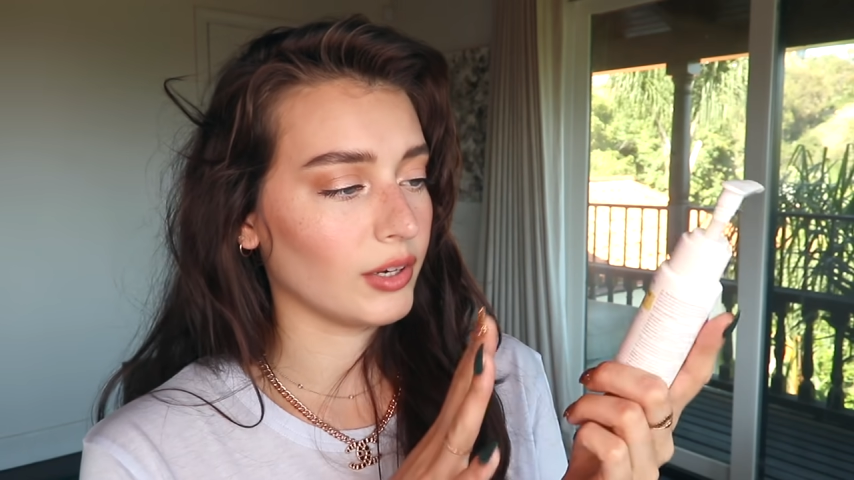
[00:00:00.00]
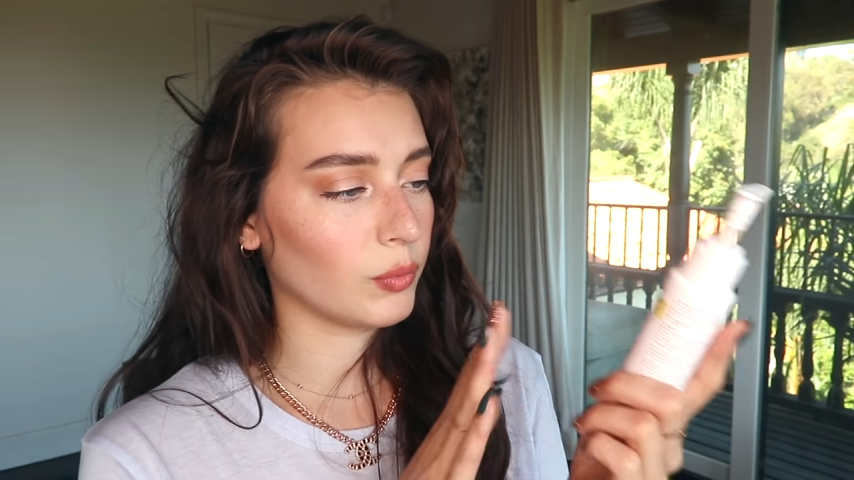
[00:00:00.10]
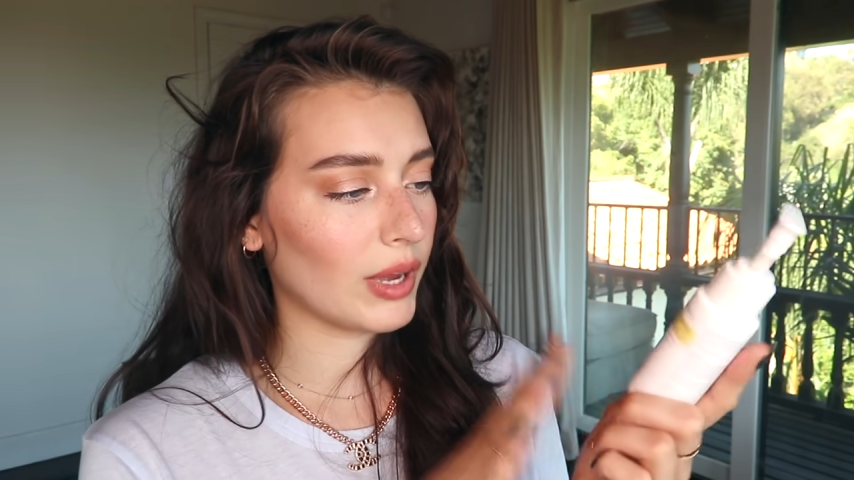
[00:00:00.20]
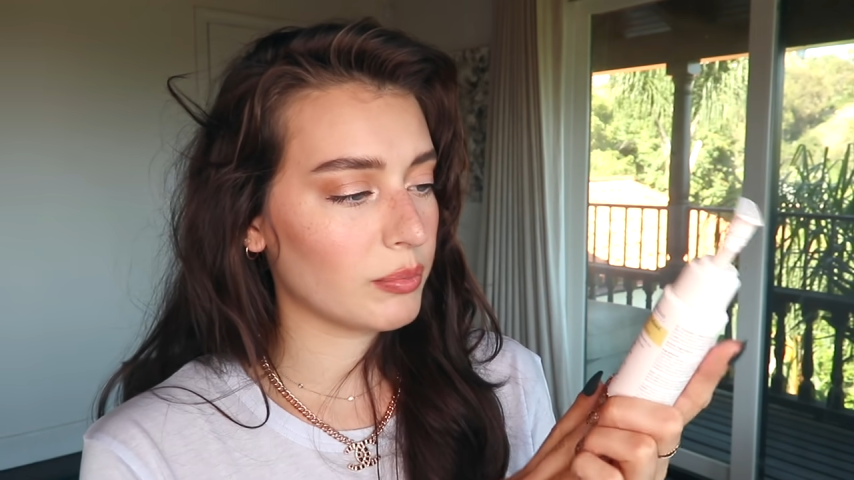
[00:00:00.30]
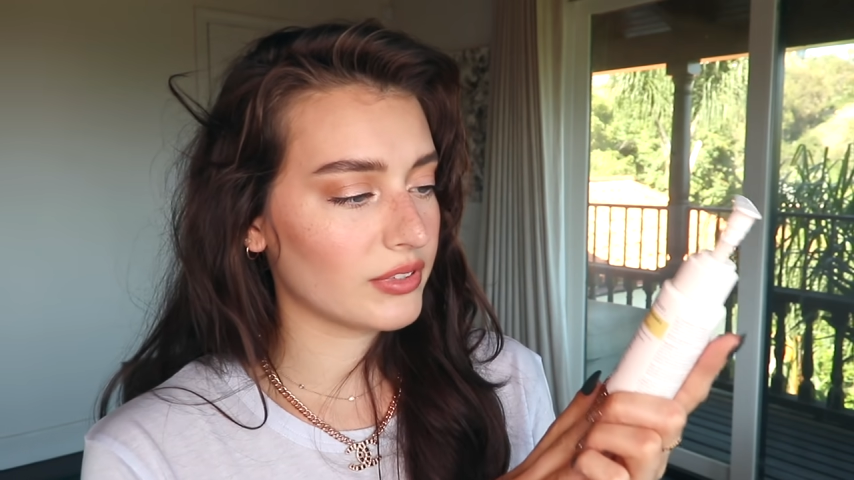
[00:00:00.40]
their
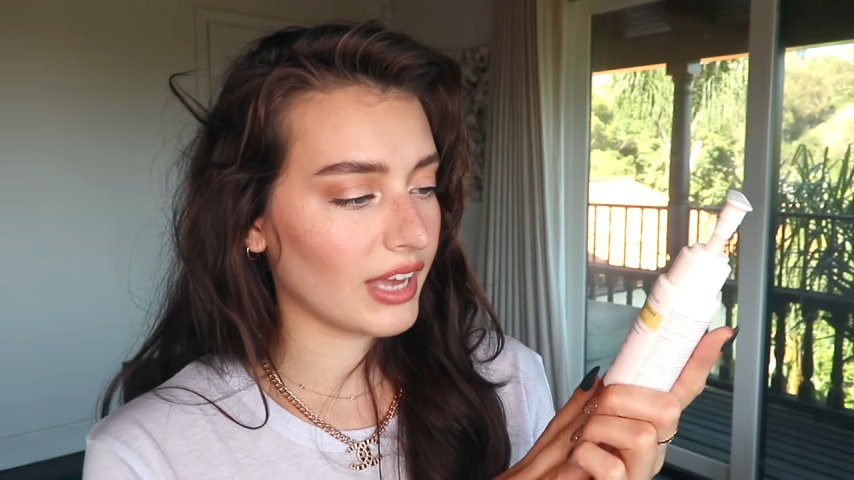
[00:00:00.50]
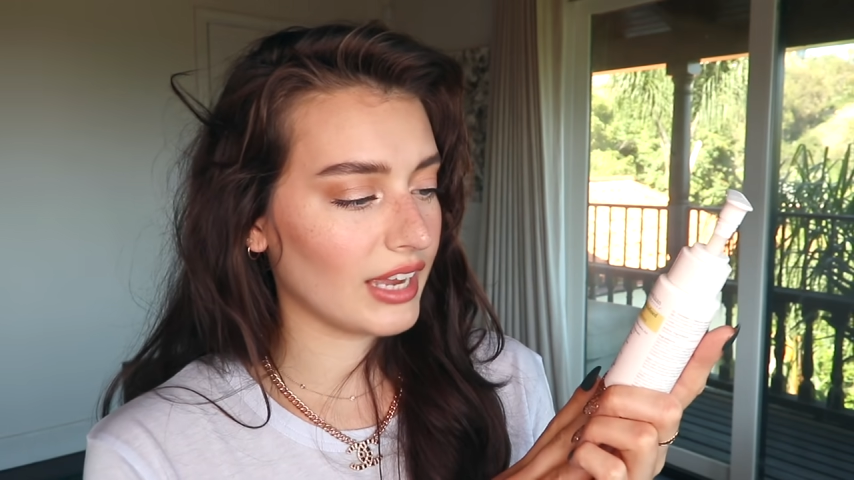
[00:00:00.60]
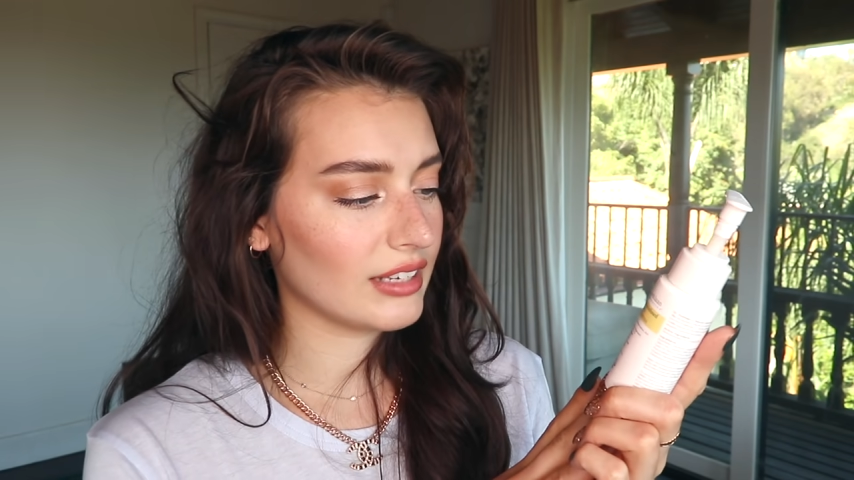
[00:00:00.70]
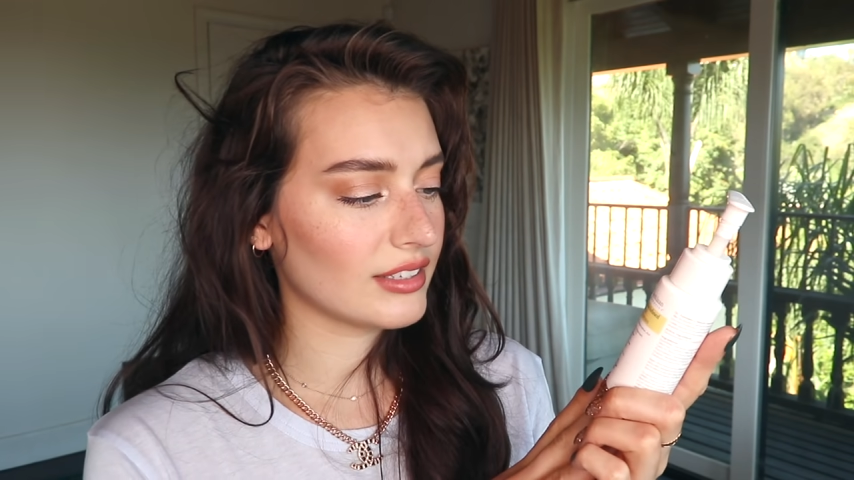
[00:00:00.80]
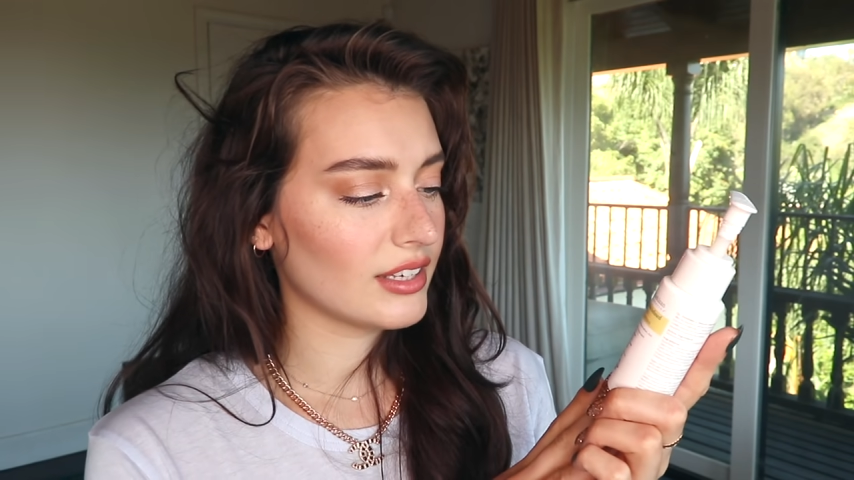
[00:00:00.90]

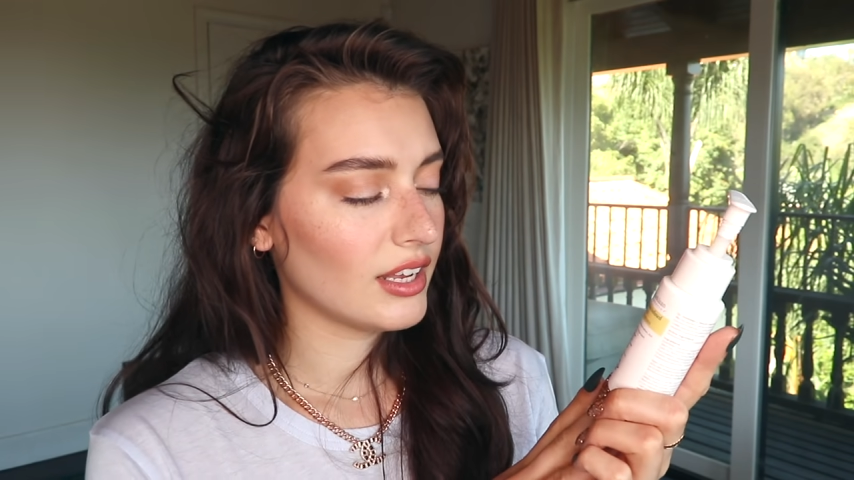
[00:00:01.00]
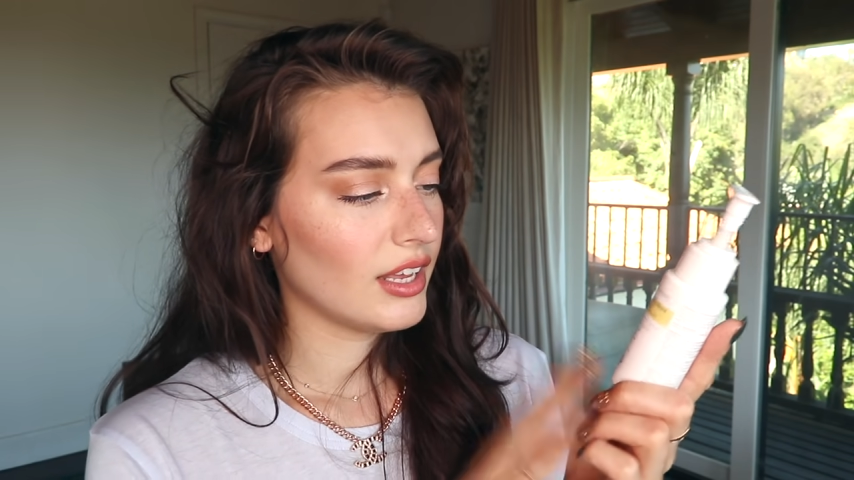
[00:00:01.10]
website,